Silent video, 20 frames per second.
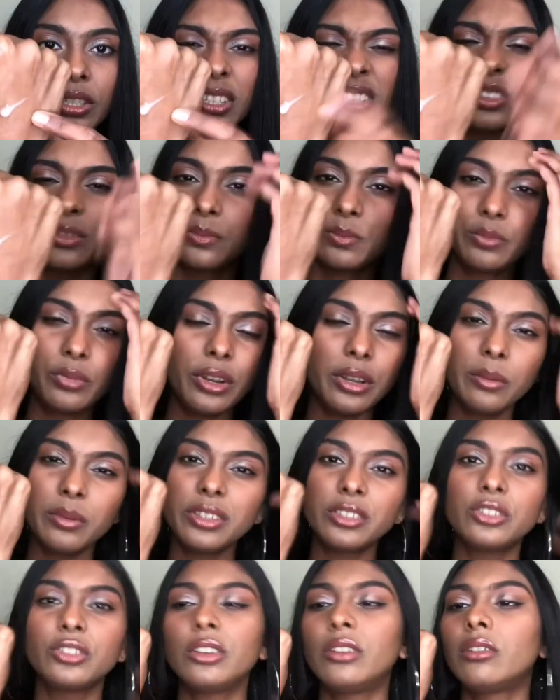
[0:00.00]
It's pretty
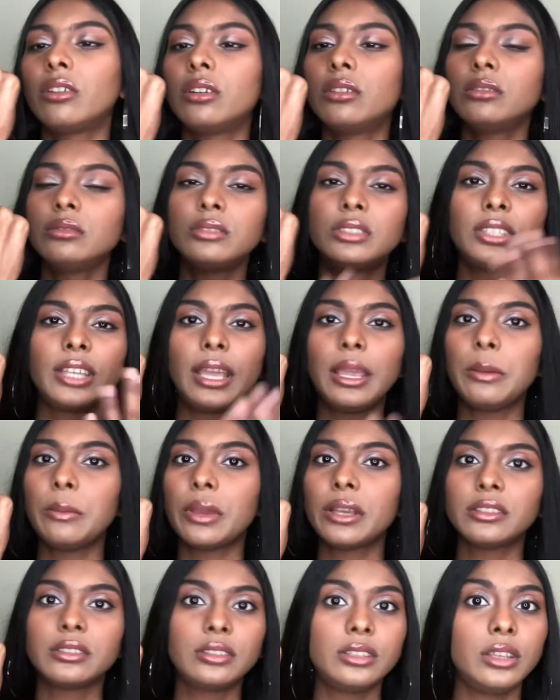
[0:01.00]
much, you know, same
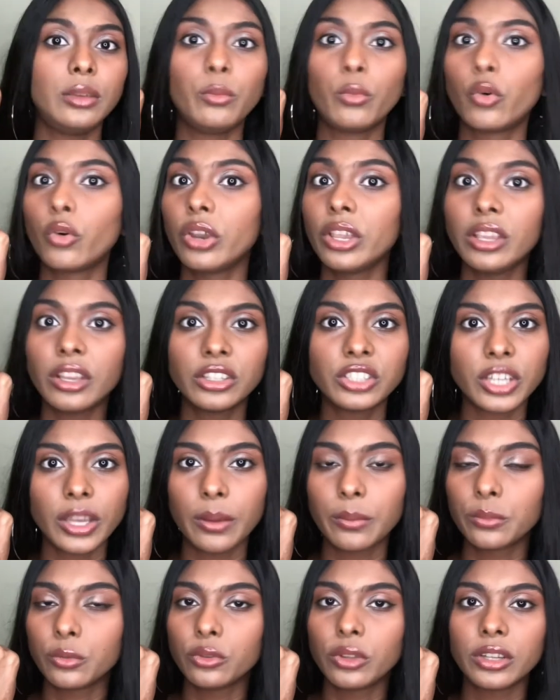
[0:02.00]
as the Moringa
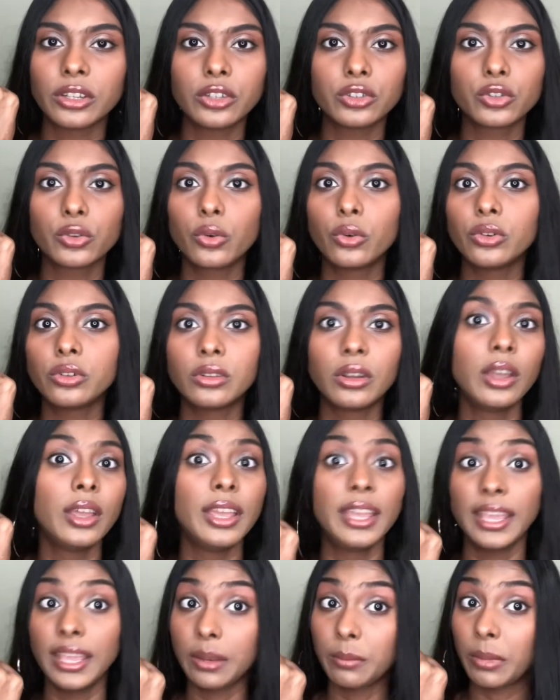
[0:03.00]
shampoo that I showed
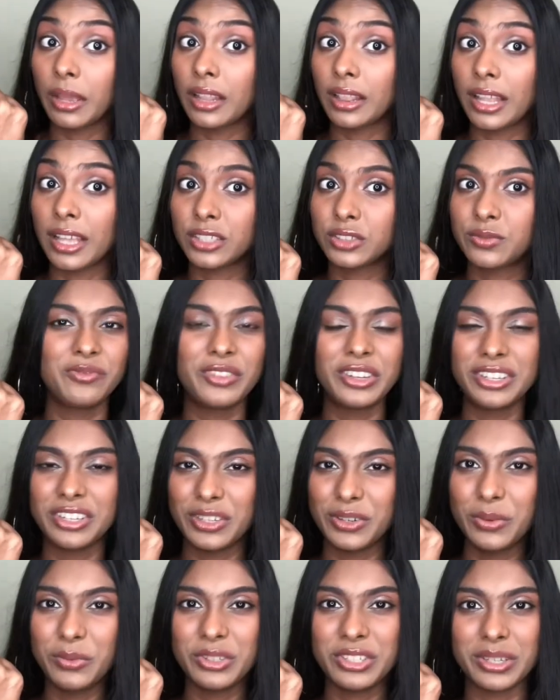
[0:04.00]
in my last
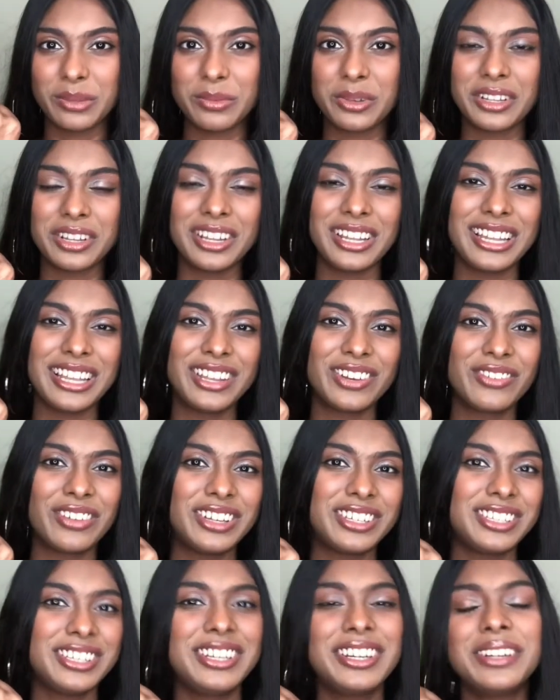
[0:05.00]
video, which I'm gonna link
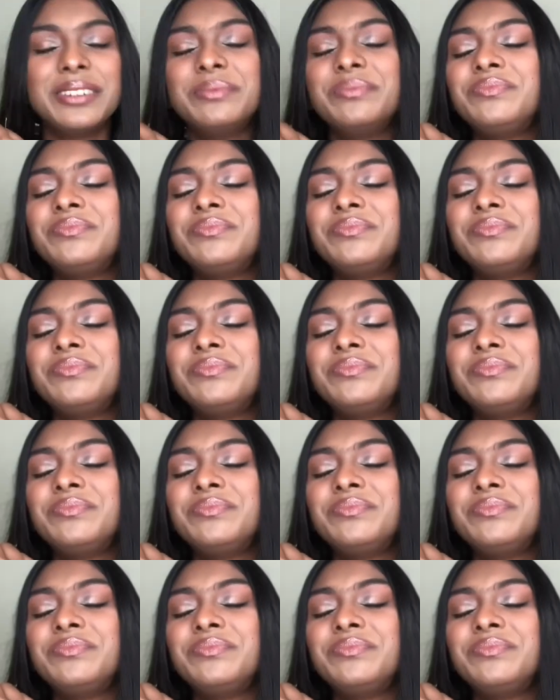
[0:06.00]
right here.